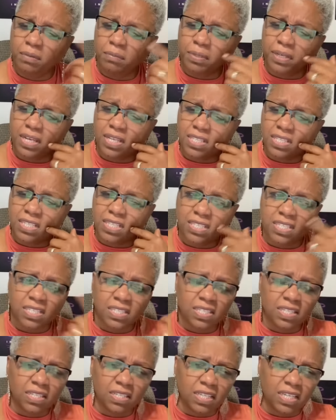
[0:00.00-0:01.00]
Because this
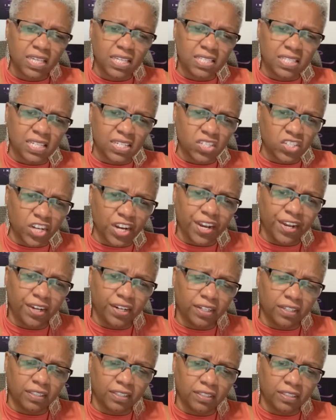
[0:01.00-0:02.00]
is he's in
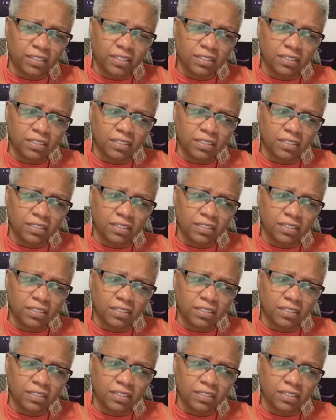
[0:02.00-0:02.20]
jail.